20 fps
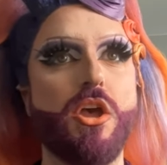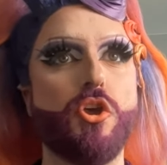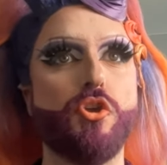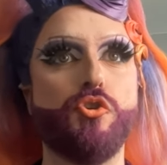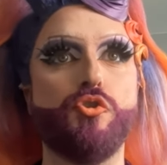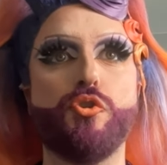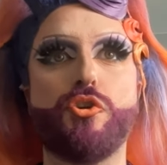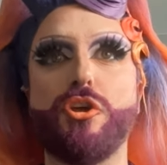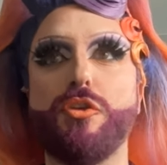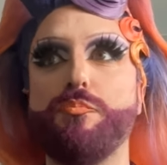
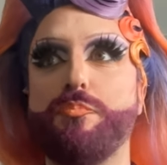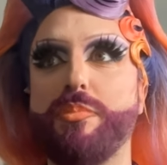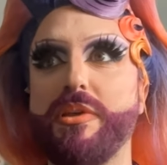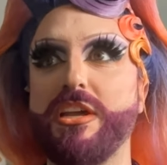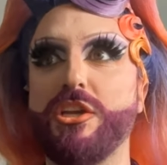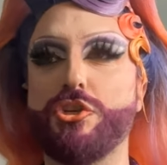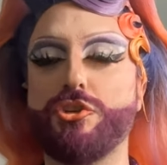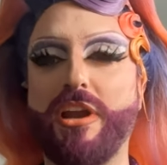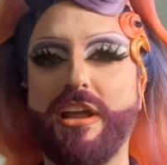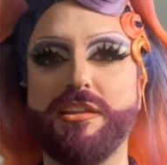You could be
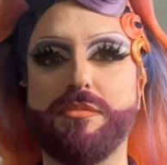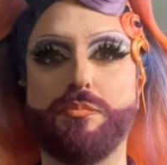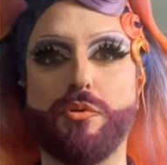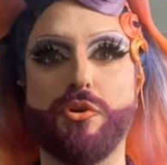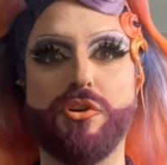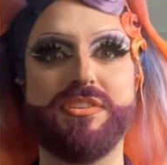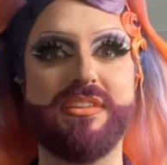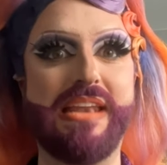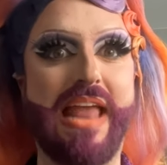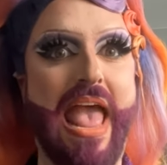a trans
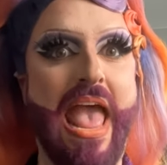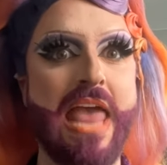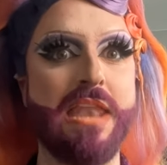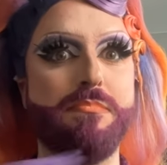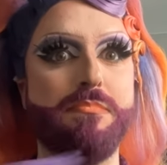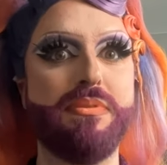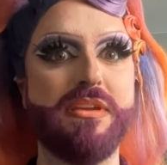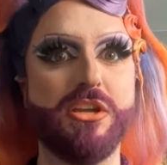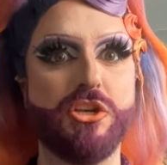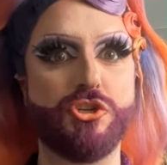person
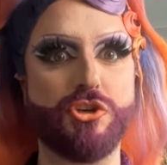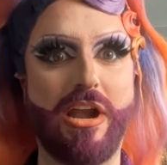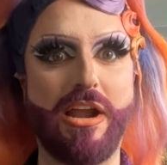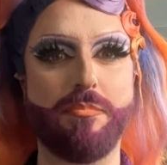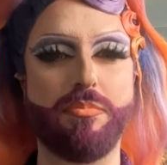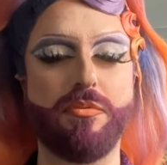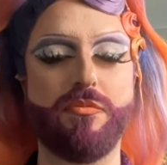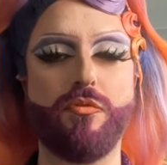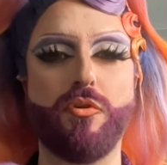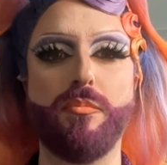and be a drag
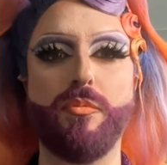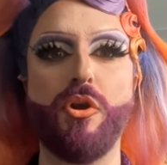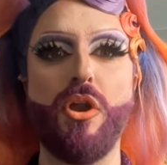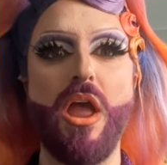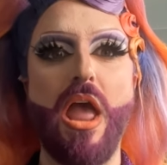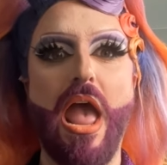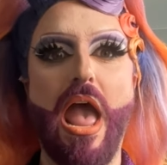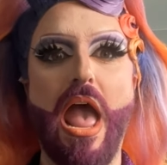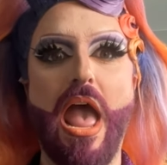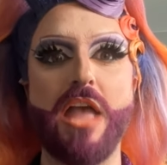performer,
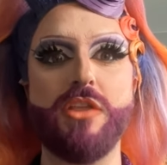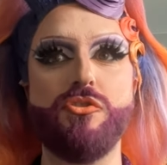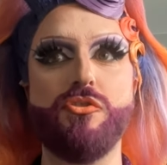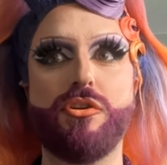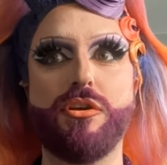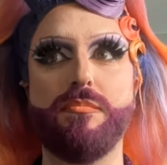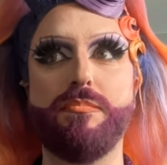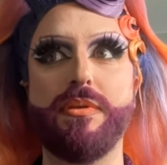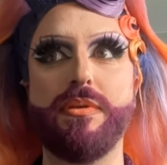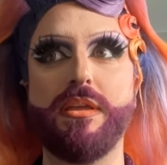and you
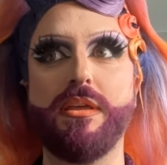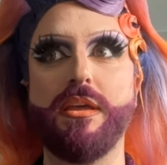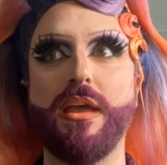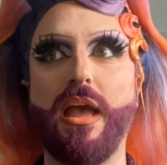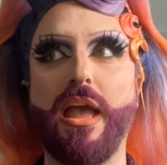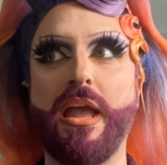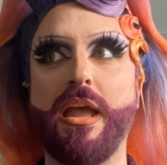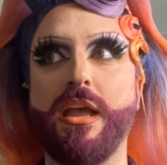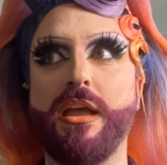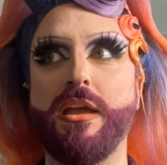can
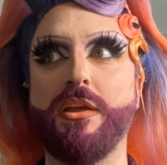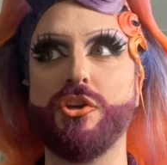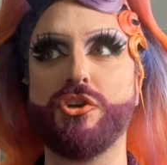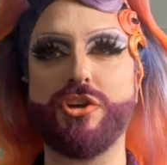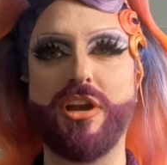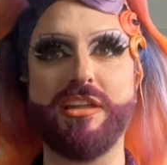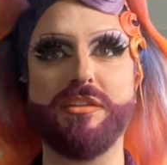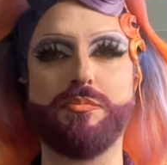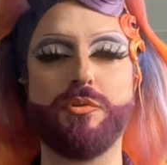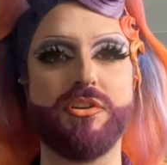be a
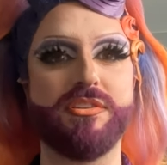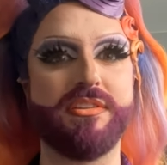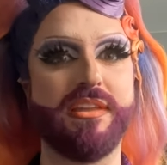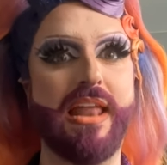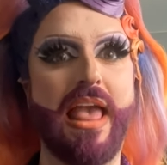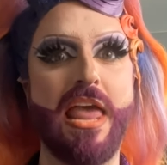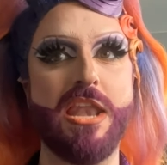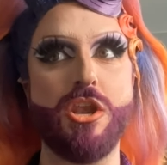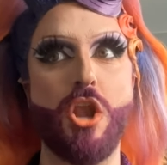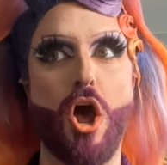trans person
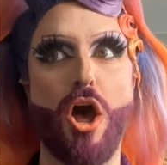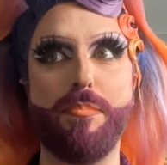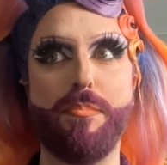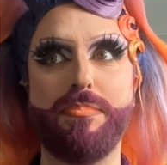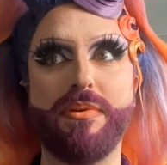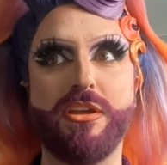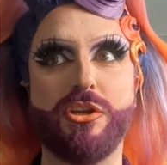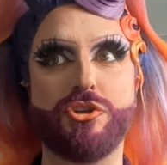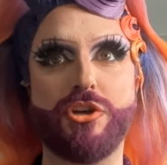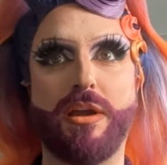and not
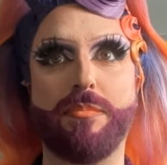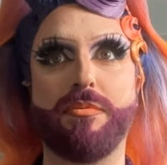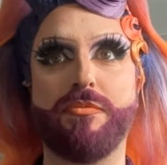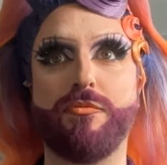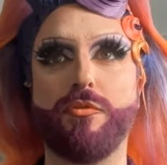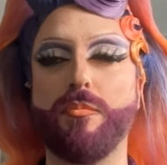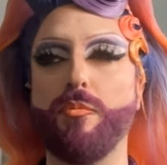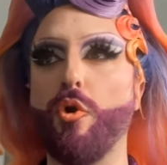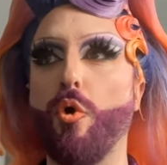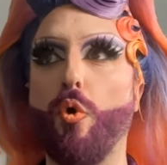be a drag
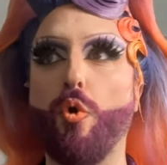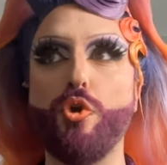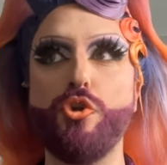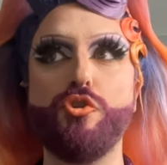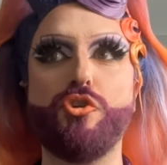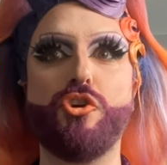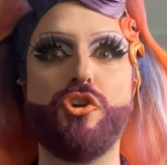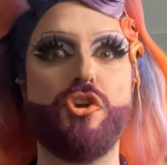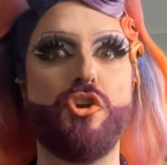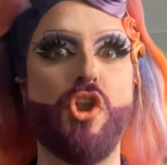performer, or
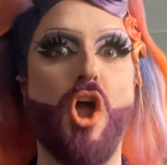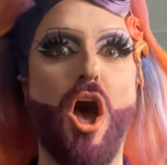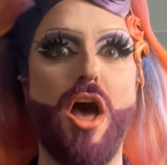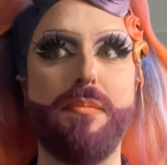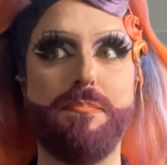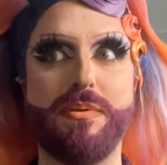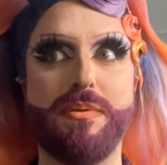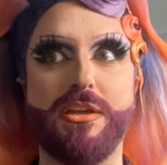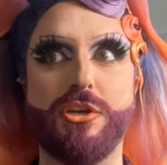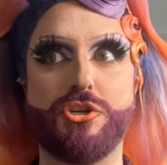you can
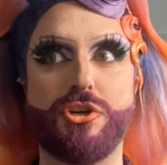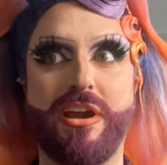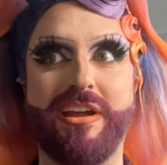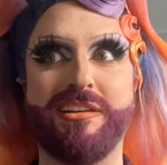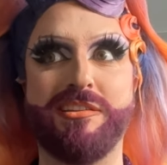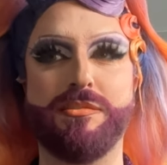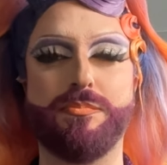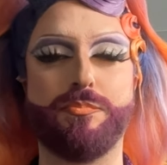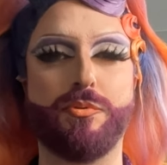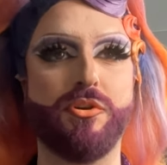not be a
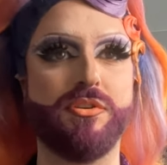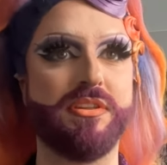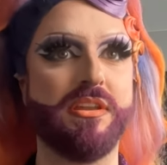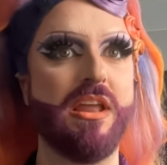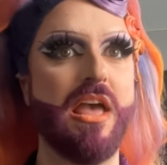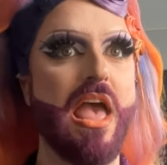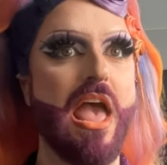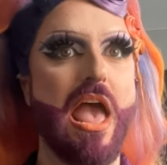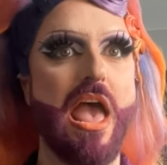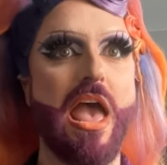trans person
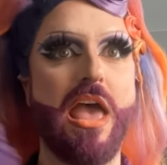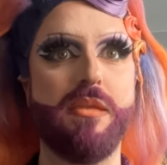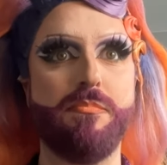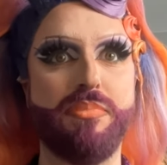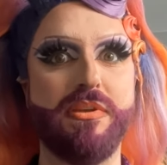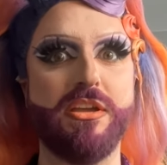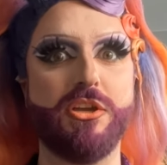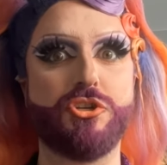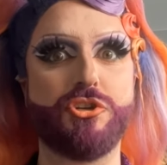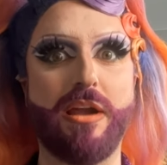and
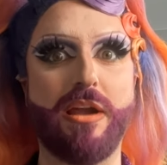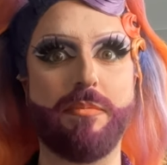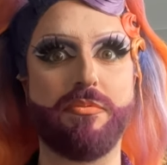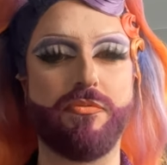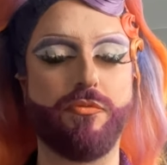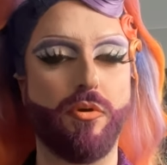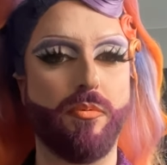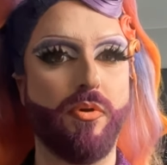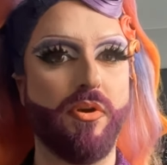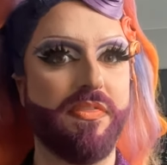be a drag
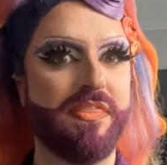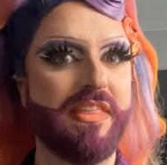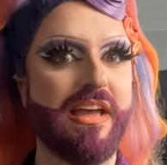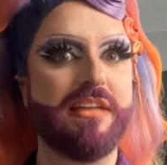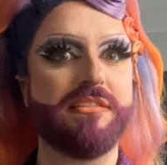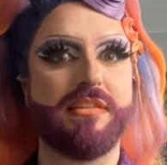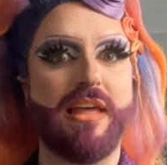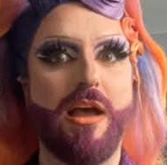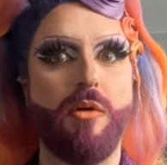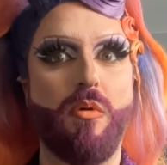performer.
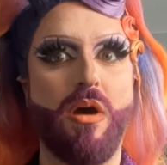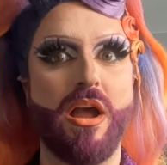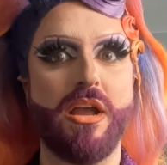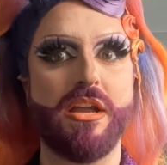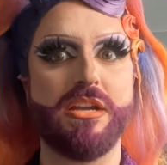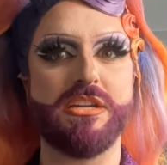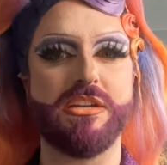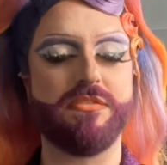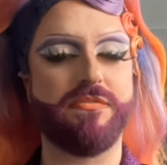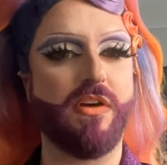That's how I
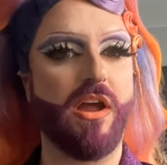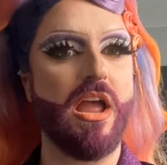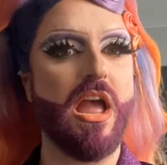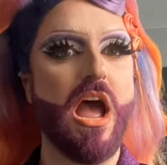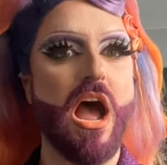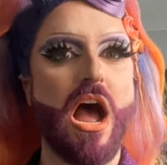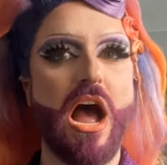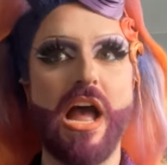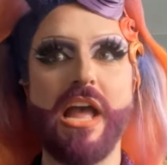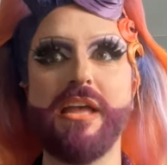identify.
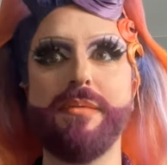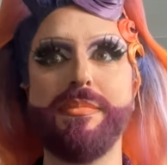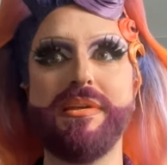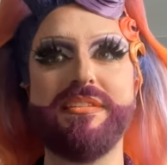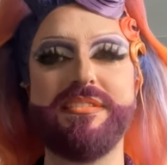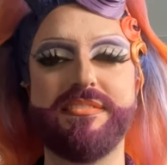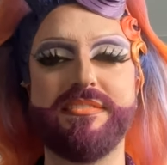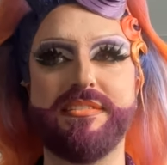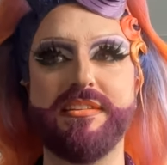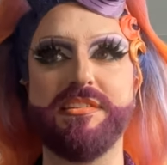I am a
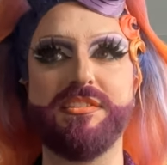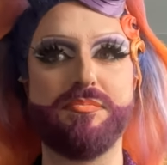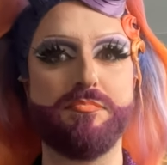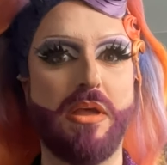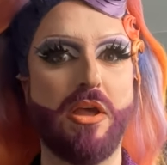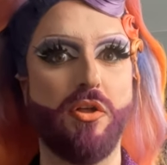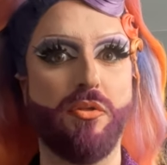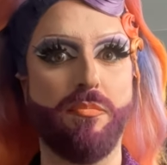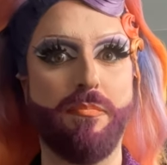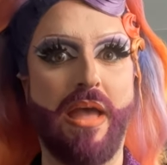cis
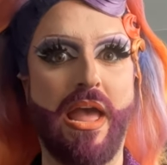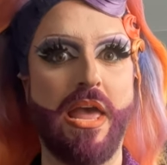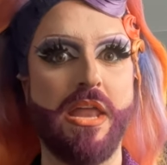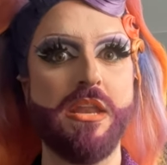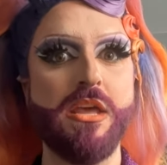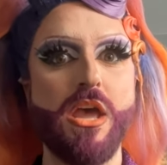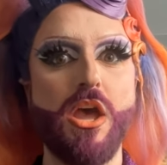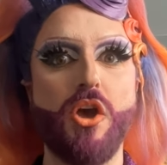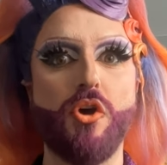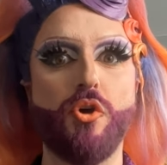male
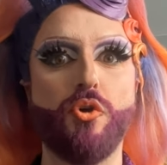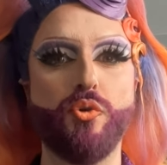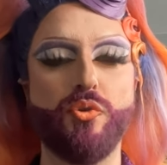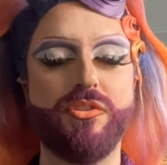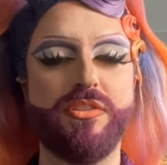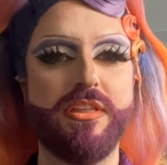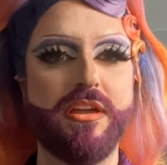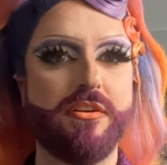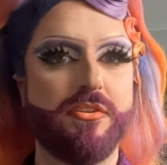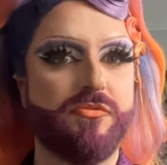man who
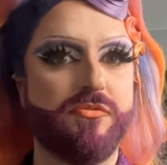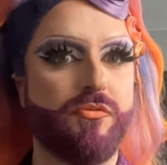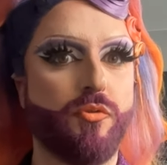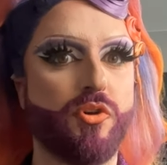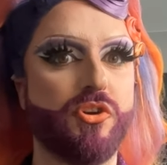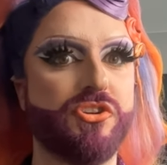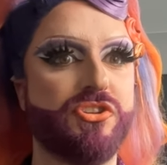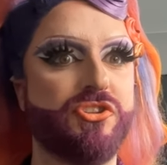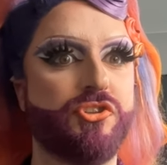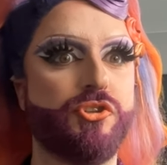
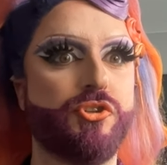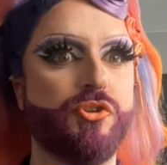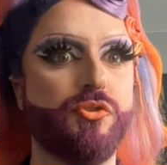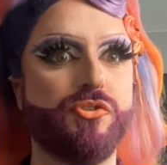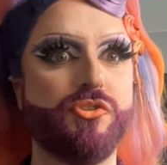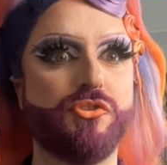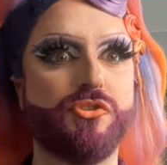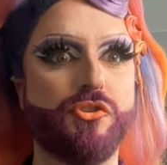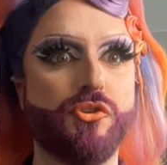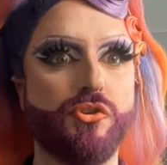therefore
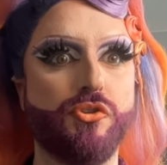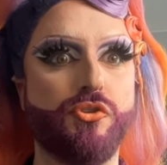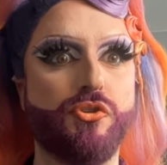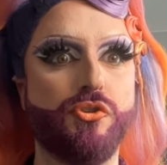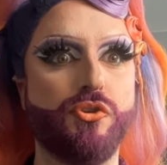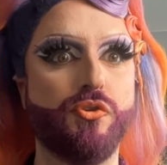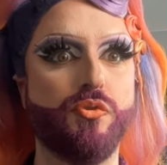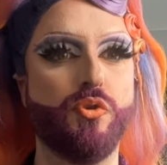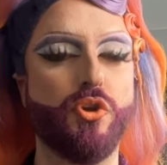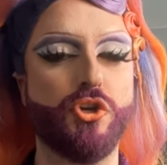chooses to
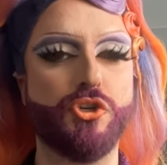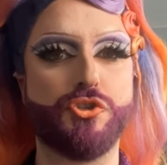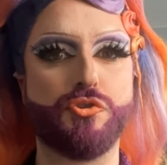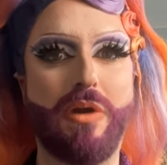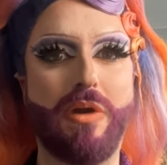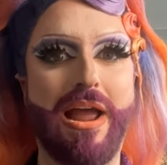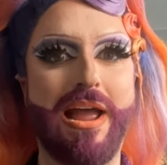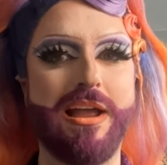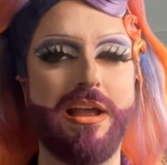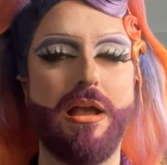do
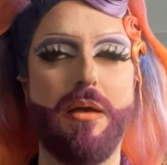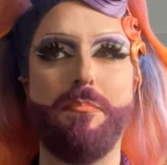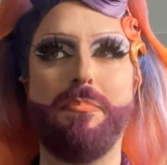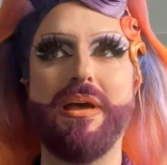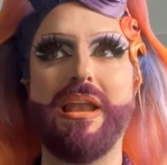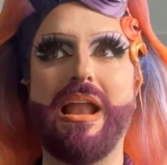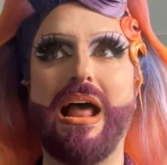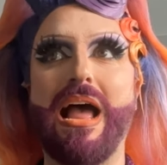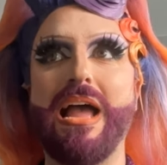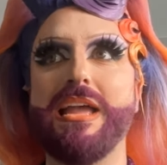drag.
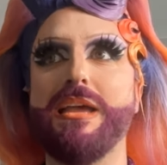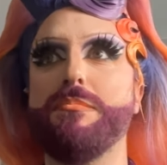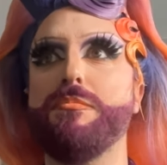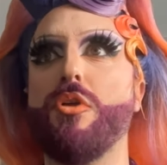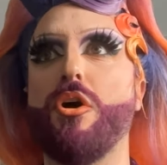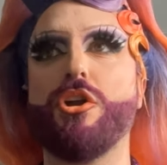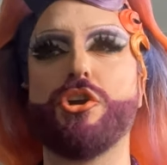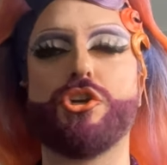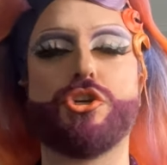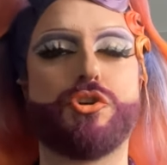But I am
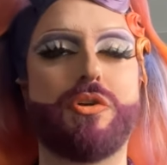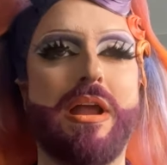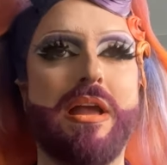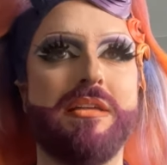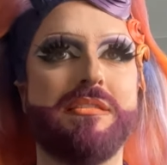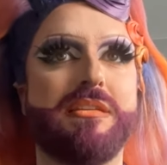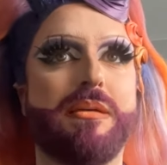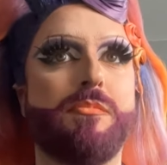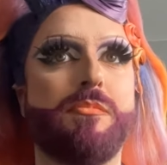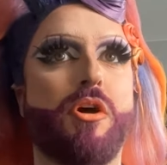not
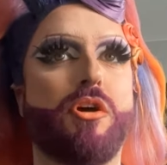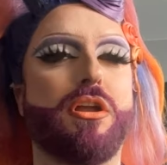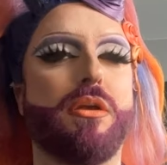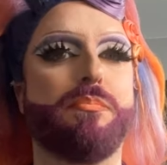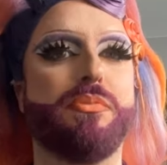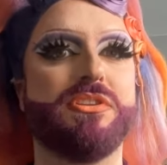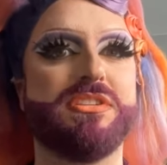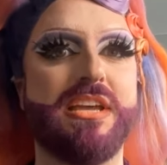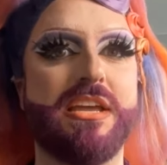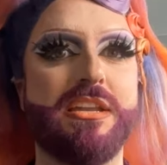trans. I'm not going
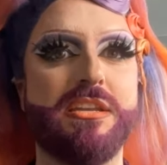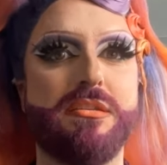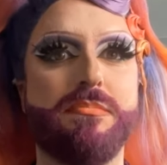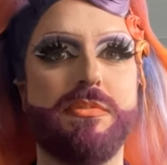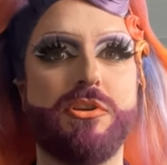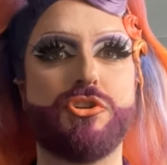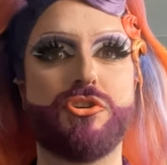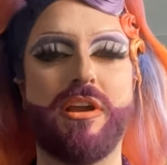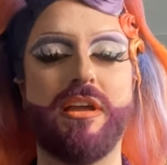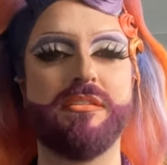to pretend to
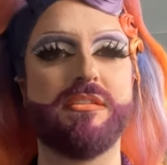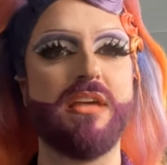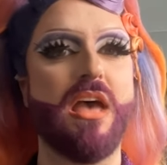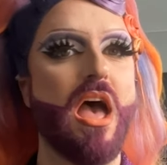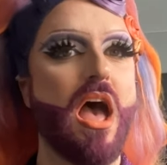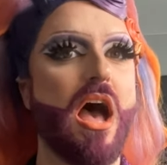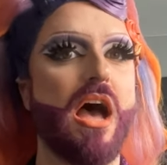be trans.